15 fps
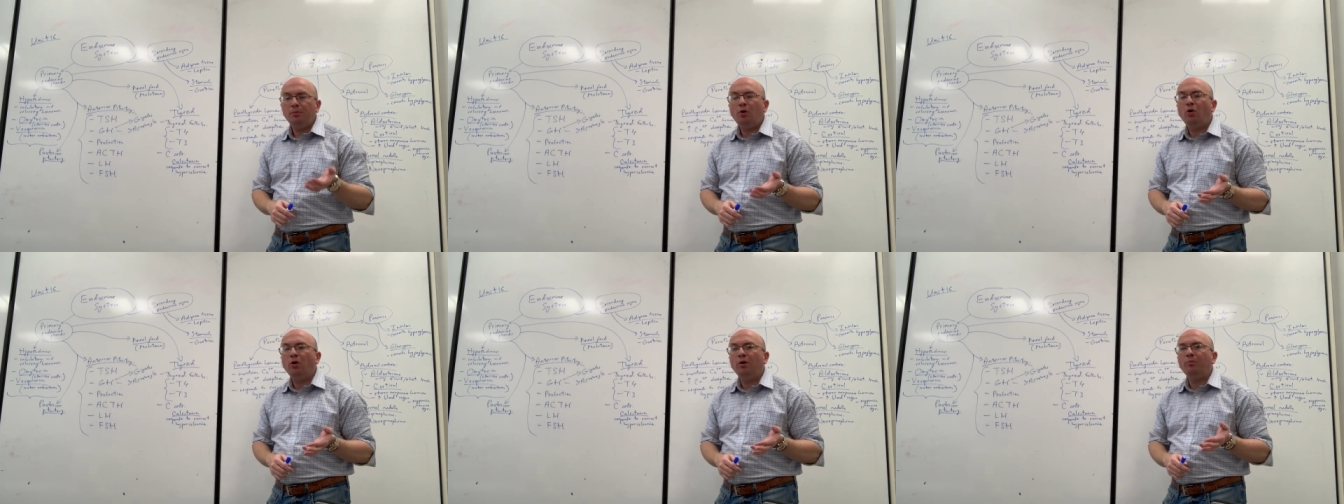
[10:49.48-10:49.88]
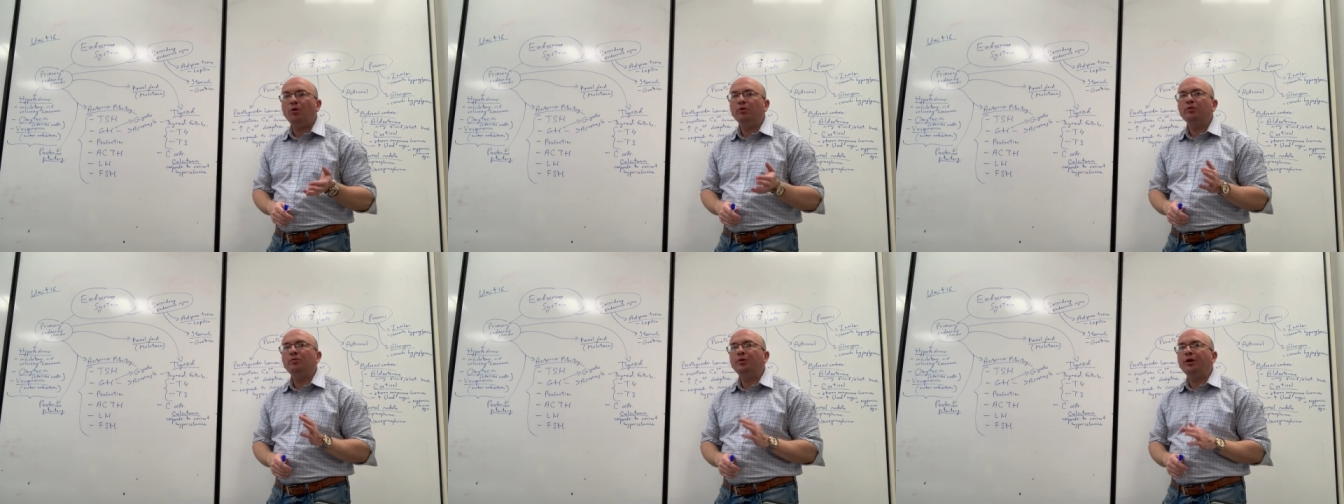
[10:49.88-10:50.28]

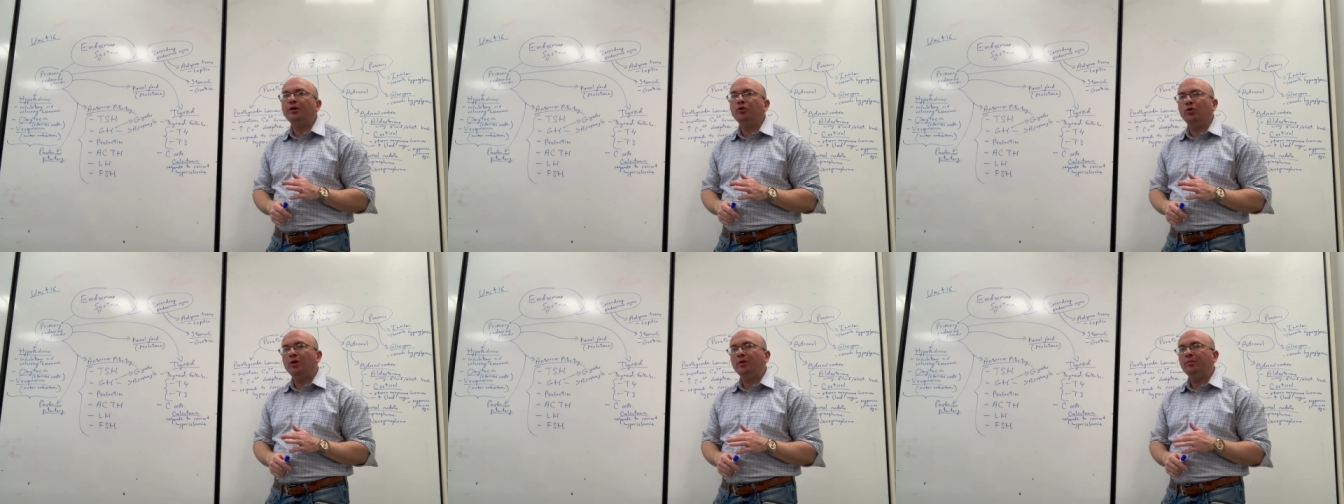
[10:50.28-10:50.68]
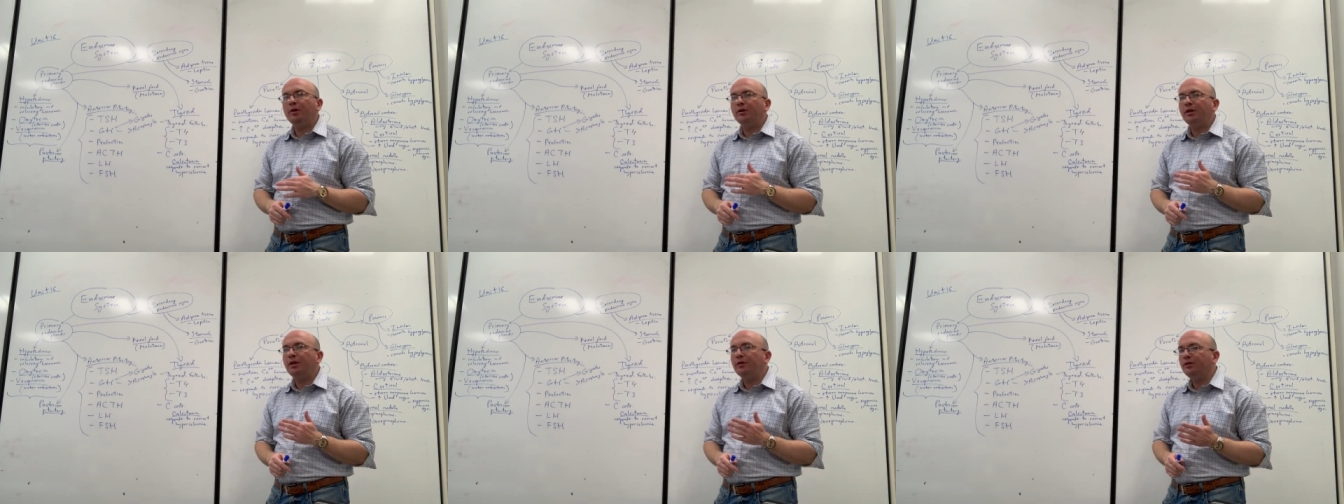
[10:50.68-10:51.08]
hormone, we are talking
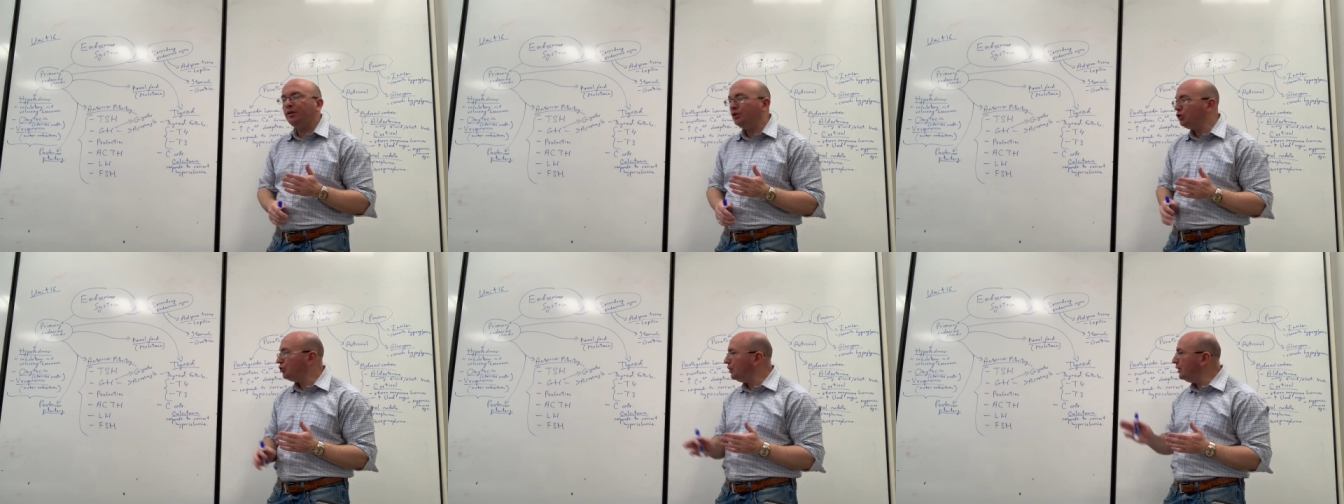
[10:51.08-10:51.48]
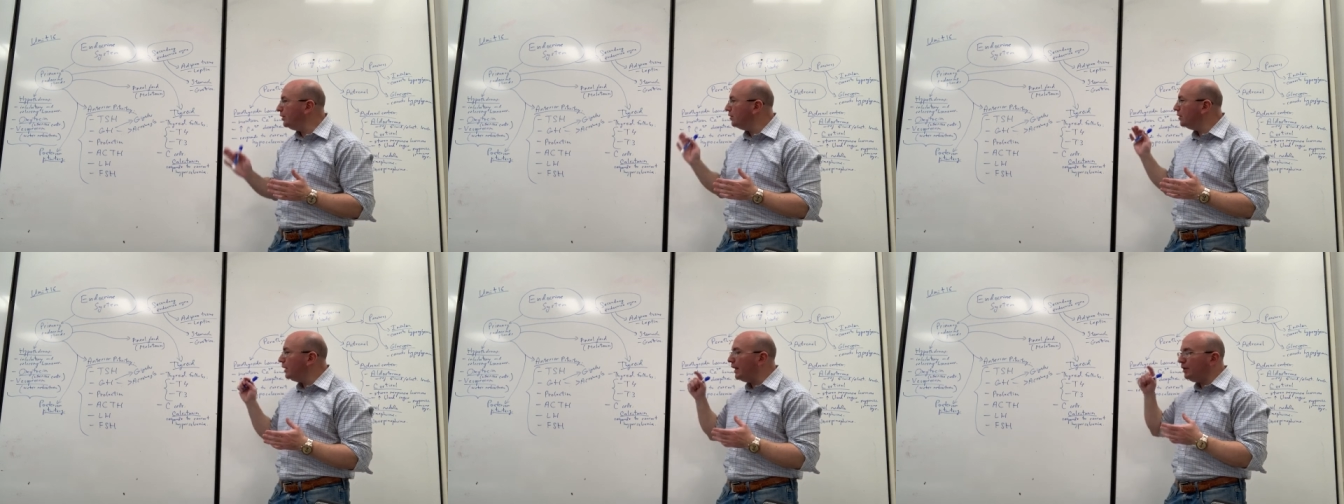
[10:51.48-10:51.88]
about here the
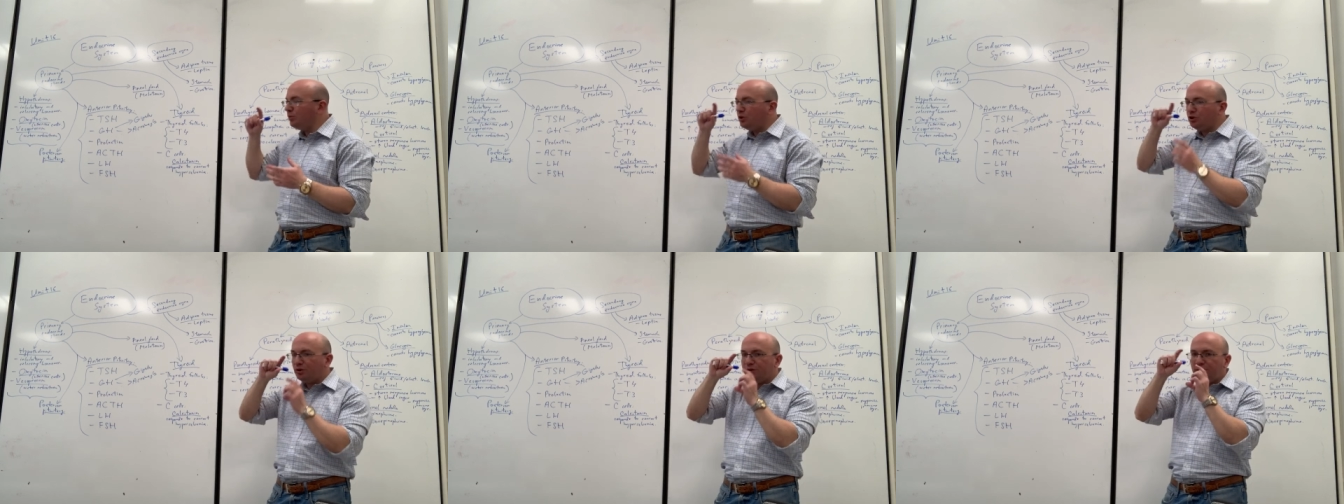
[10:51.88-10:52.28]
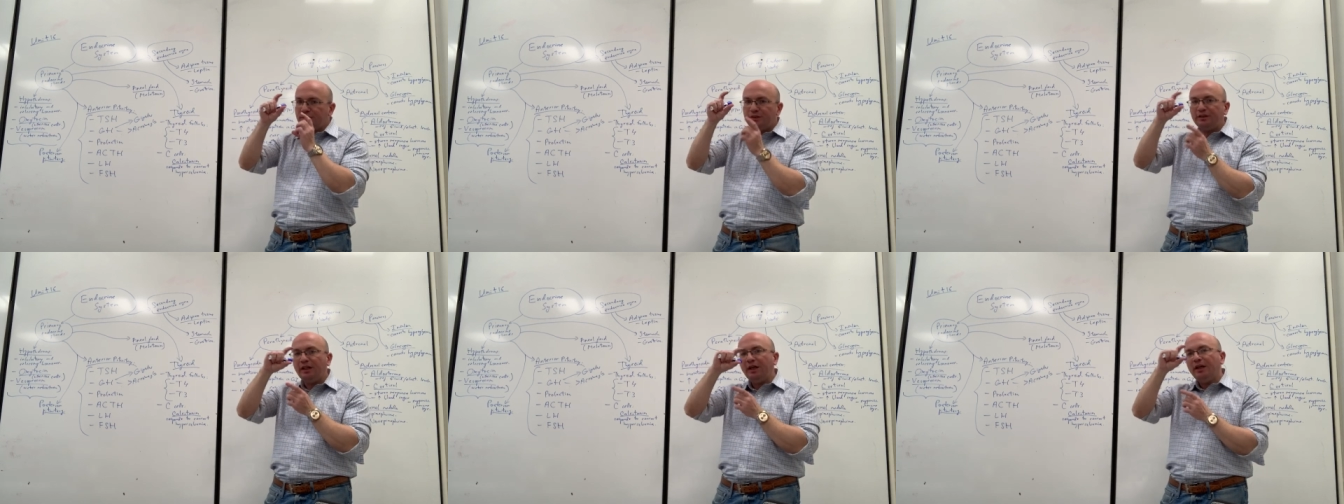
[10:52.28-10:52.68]
adrenal gland, which are
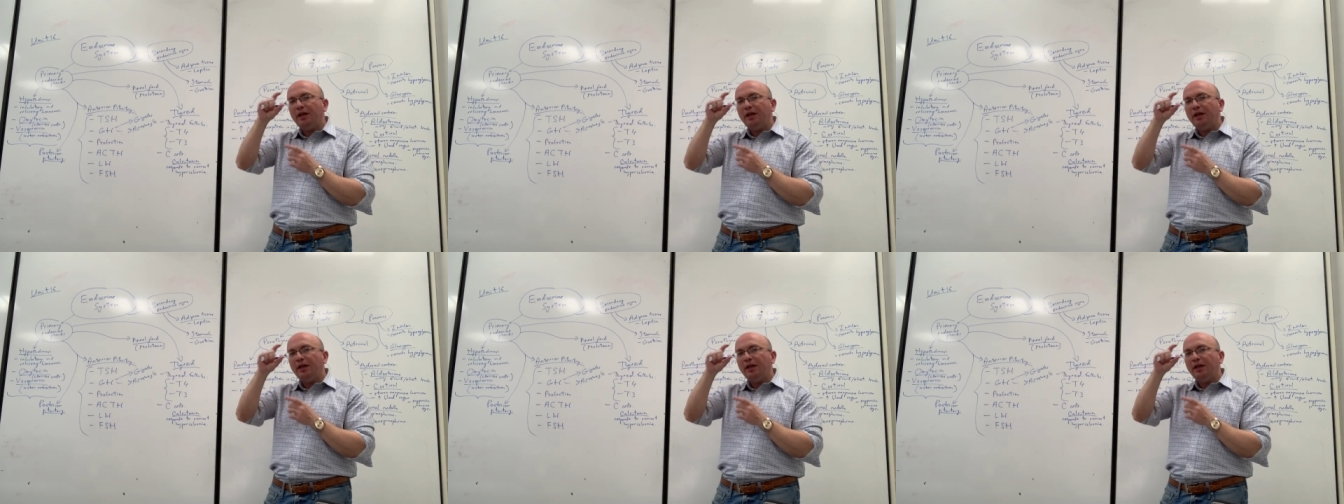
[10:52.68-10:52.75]
these,